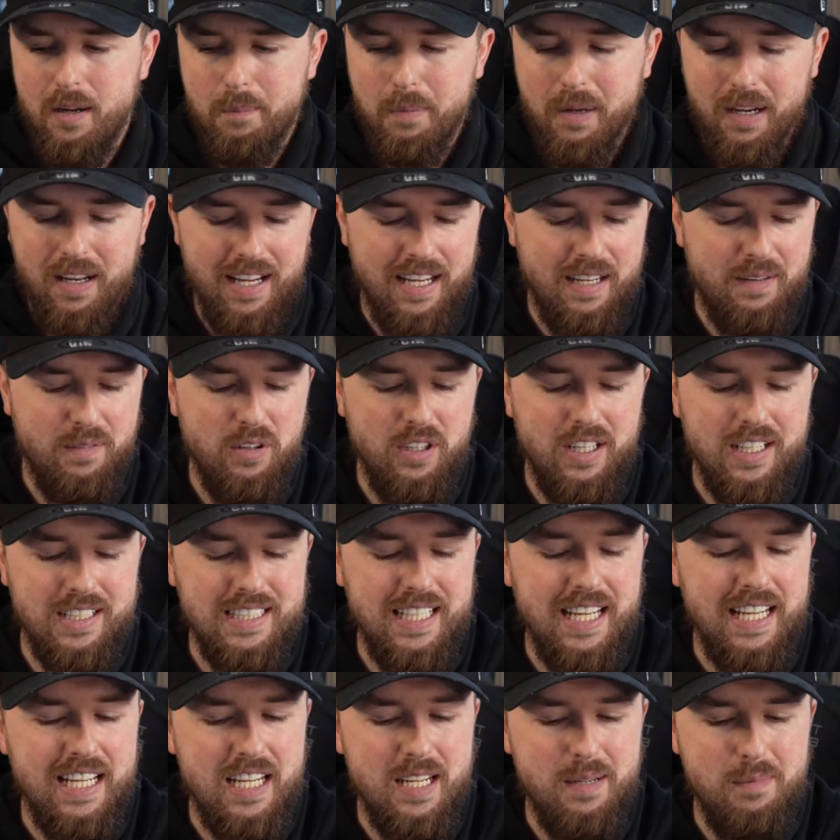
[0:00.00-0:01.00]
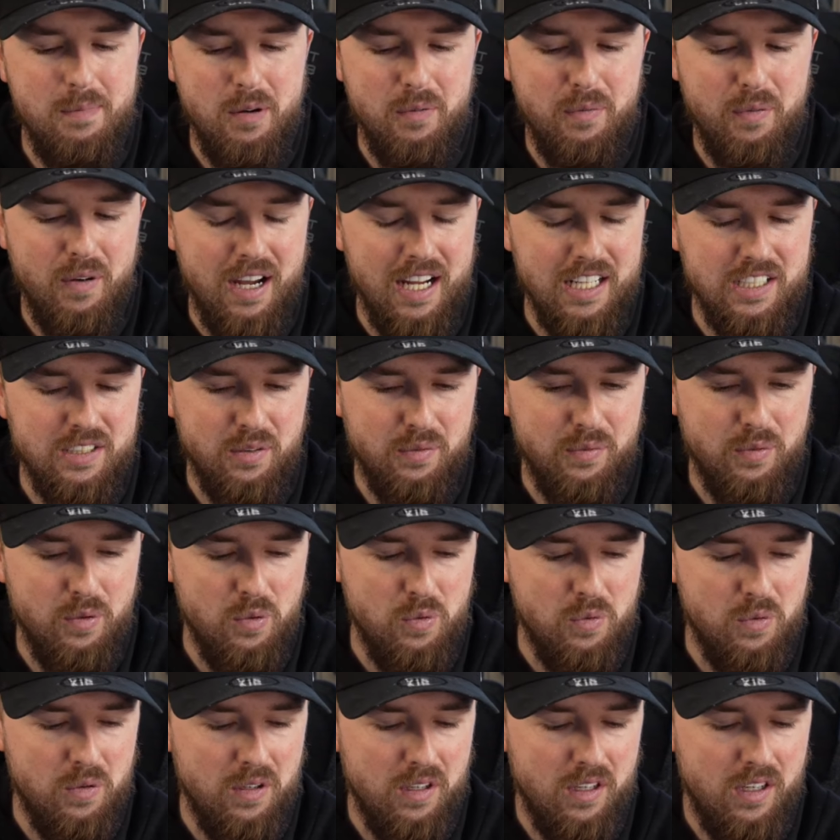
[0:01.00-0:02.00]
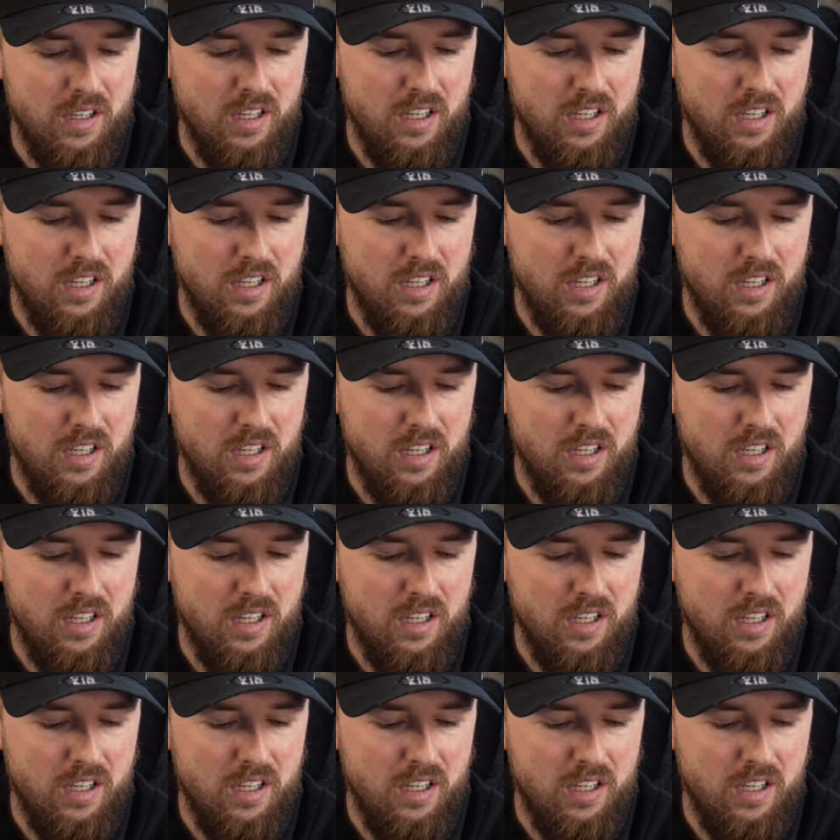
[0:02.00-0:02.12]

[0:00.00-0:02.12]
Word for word: But like, if you're gonna take him off, I just thought